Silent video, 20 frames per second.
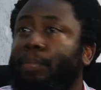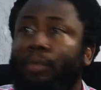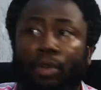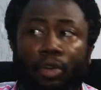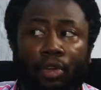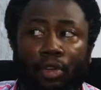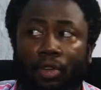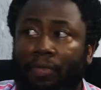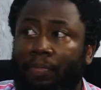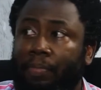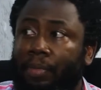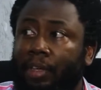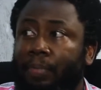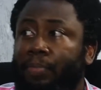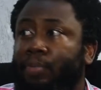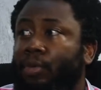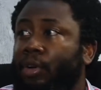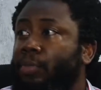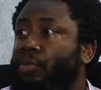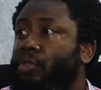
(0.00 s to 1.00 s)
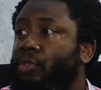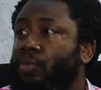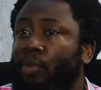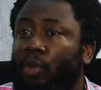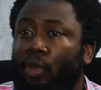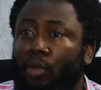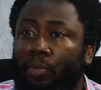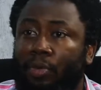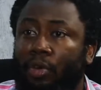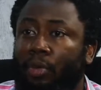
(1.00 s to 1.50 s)
a lot of big props,
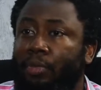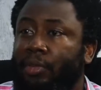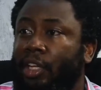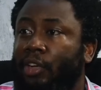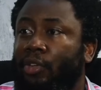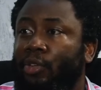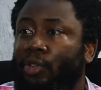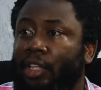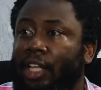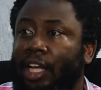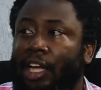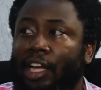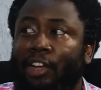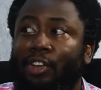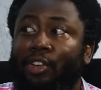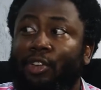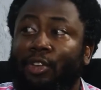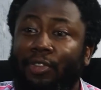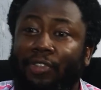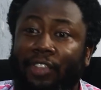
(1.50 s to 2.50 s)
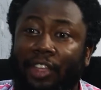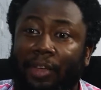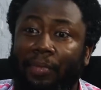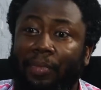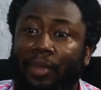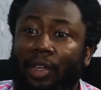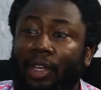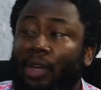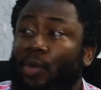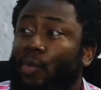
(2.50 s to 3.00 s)
small props and all that, and none of them
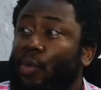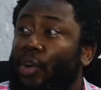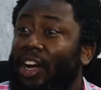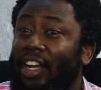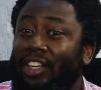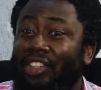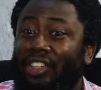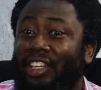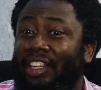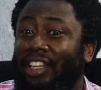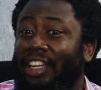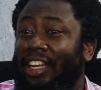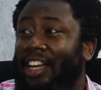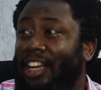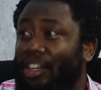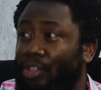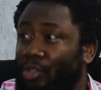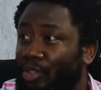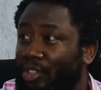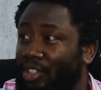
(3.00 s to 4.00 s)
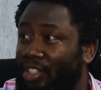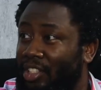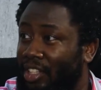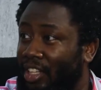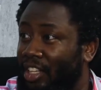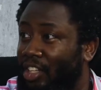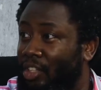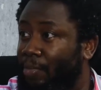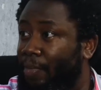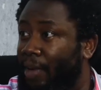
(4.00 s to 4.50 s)
were actually an actual
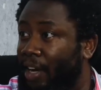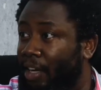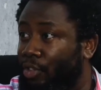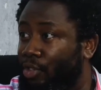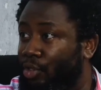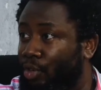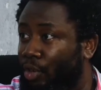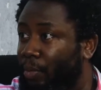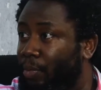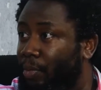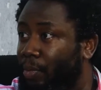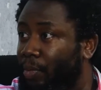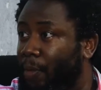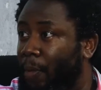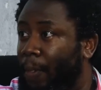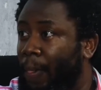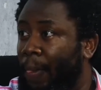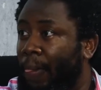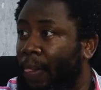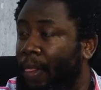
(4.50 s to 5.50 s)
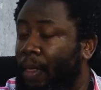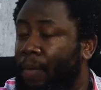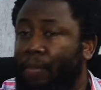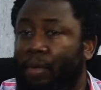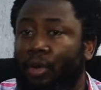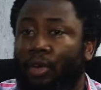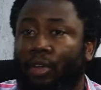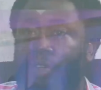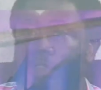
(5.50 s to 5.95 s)
stage backdrop. But